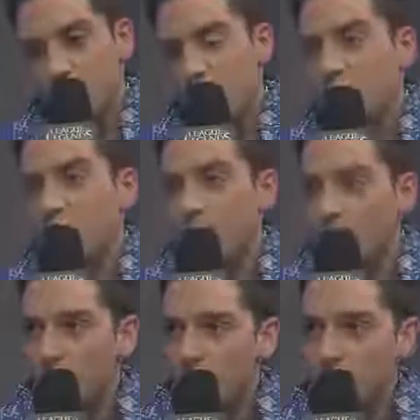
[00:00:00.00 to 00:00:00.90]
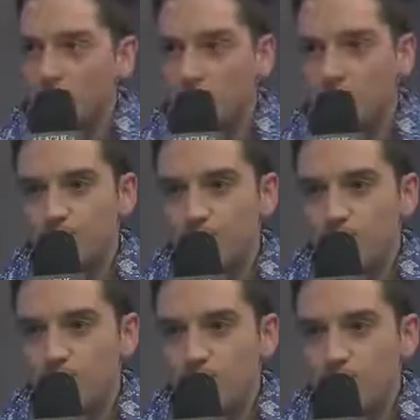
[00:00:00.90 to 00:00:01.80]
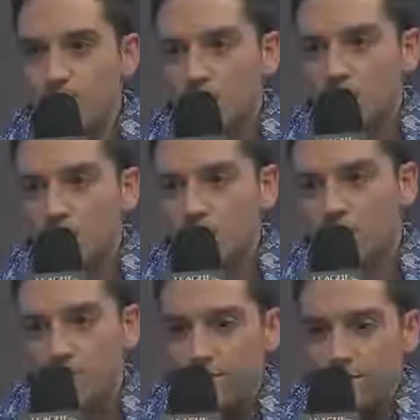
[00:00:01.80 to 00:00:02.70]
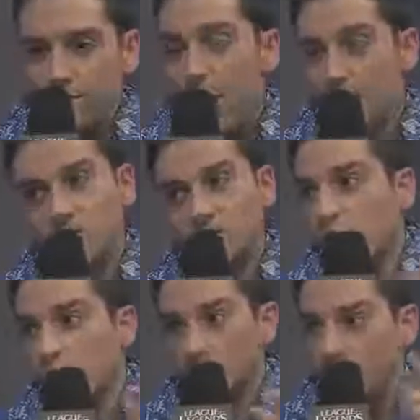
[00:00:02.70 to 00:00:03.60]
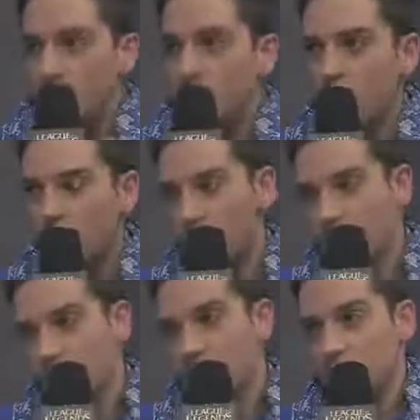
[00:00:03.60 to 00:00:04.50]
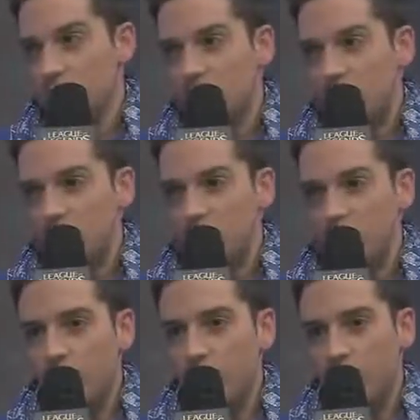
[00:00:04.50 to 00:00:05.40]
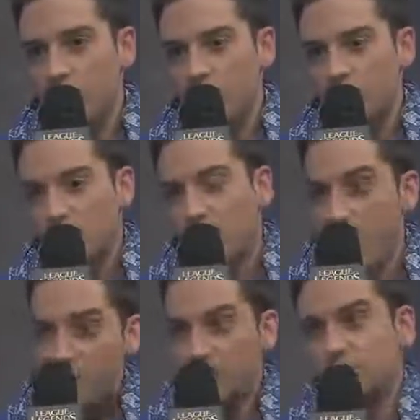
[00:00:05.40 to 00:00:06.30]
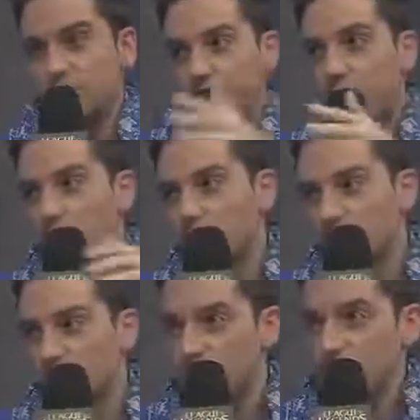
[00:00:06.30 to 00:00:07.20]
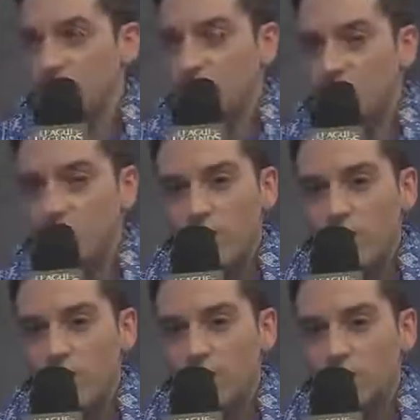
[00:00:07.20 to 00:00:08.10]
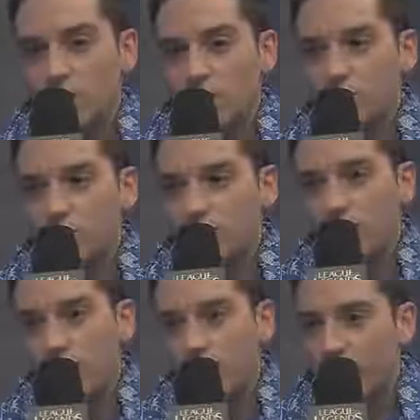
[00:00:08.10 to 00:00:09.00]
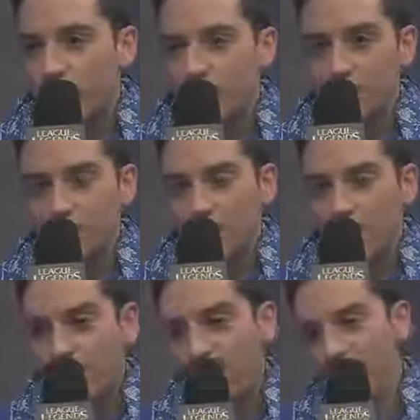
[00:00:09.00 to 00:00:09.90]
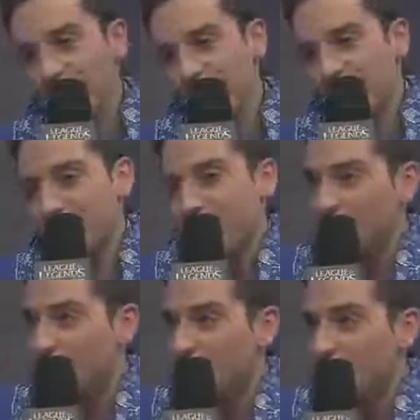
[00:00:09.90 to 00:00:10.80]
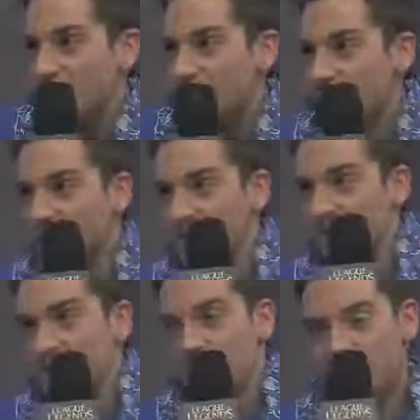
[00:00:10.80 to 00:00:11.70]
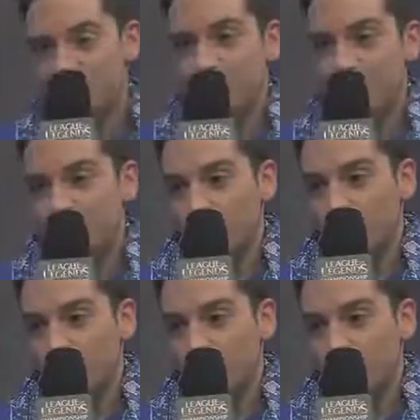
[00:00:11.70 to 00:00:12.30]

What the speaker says: came to a point where half the season was already over. So we only had half the season in front. We really have to improve our gameplay. We really have to improve our tableau. And